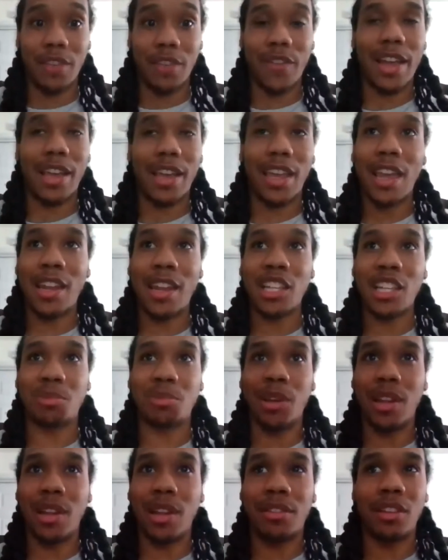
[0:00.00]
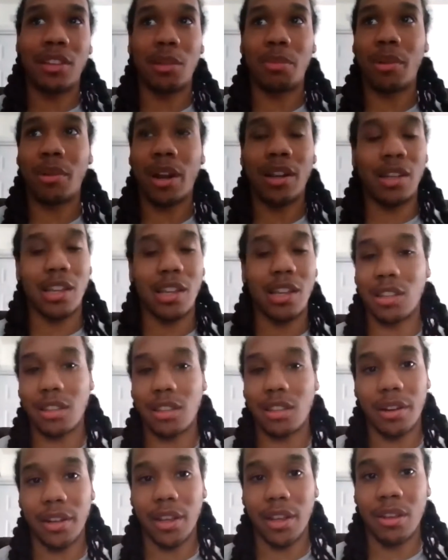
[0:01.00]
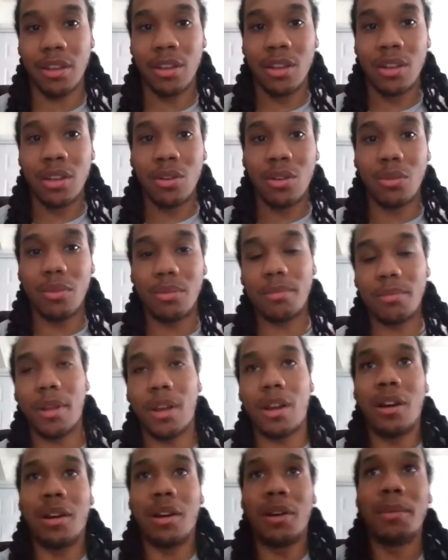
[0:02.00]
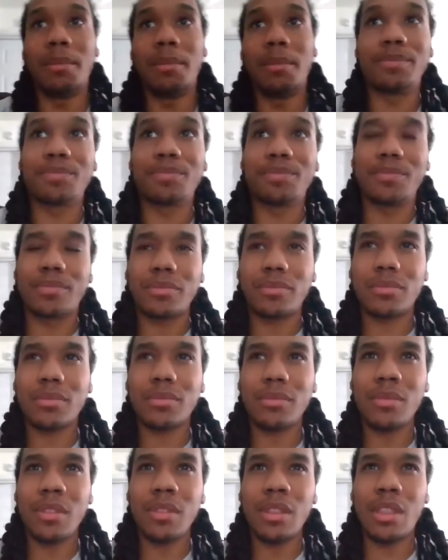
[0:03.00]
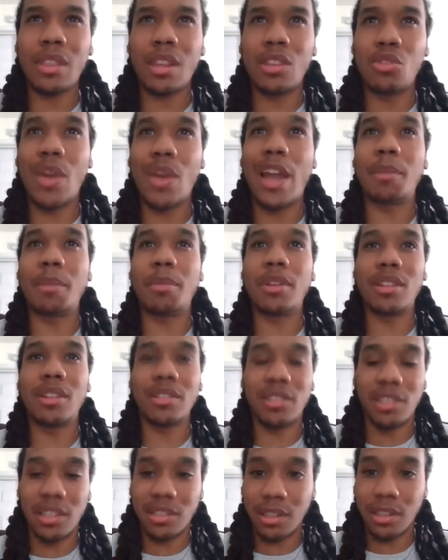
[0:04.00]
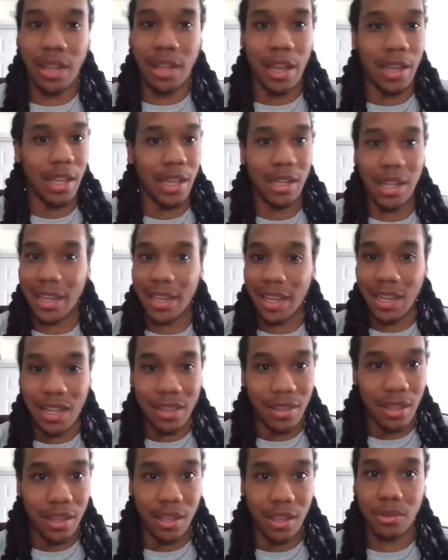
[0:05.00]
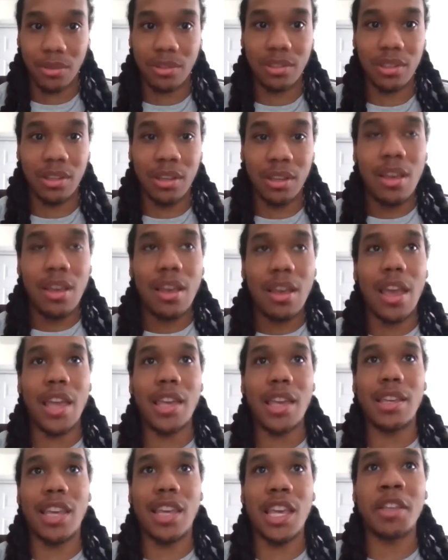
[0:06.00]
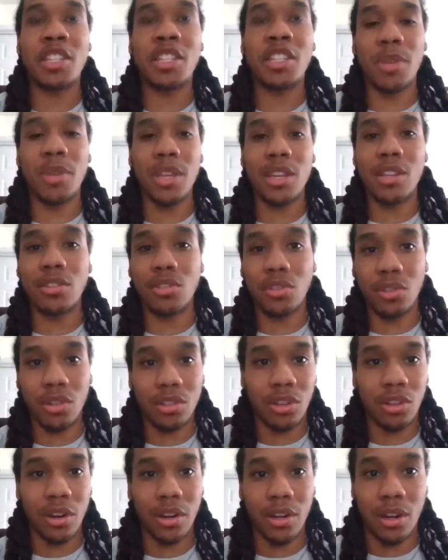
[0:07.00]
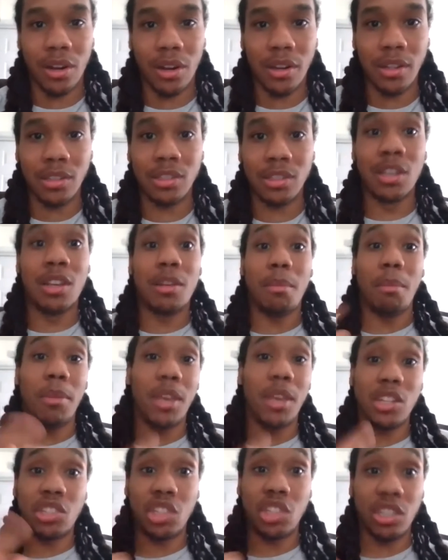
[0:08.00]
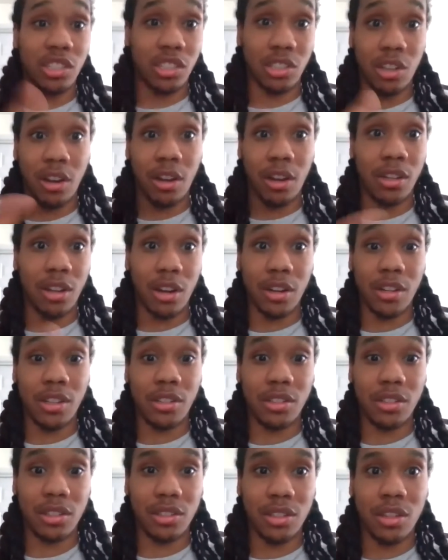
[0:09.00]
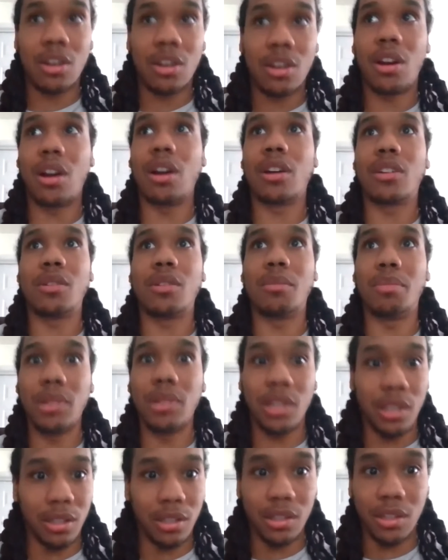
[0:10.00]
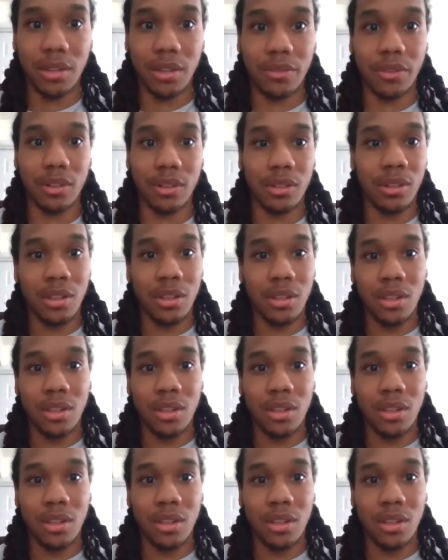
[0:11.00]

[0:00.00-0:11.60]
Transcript: If I can't explain that, then the product isn't there yet. Um, you had to be consistent, like anything else, and keep speaking to your target audience. Me and Justin's target audiences are completely different.